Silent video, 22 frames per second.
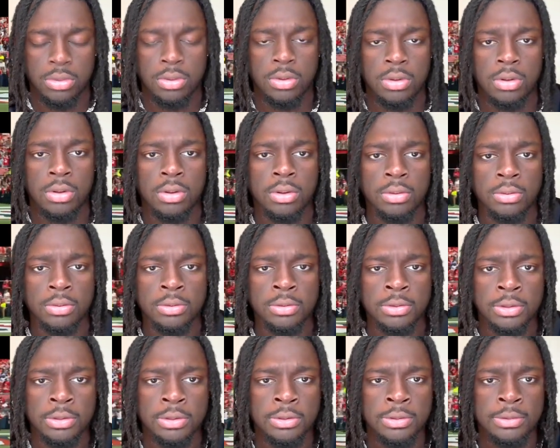Now kidding?
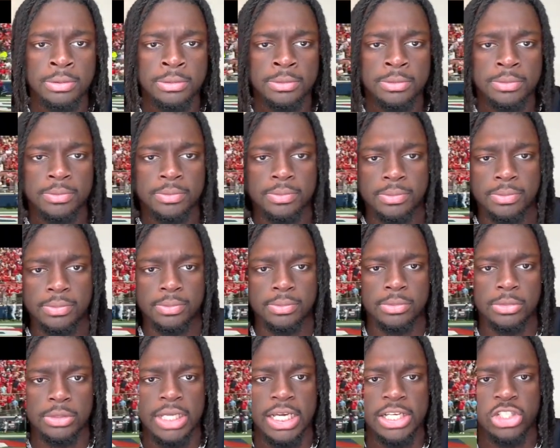trouble with the snap.
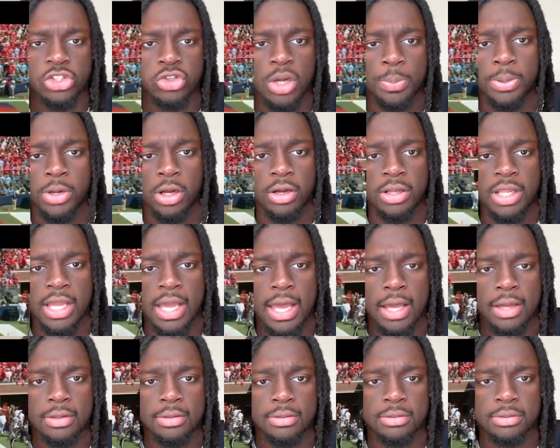They tripping on that.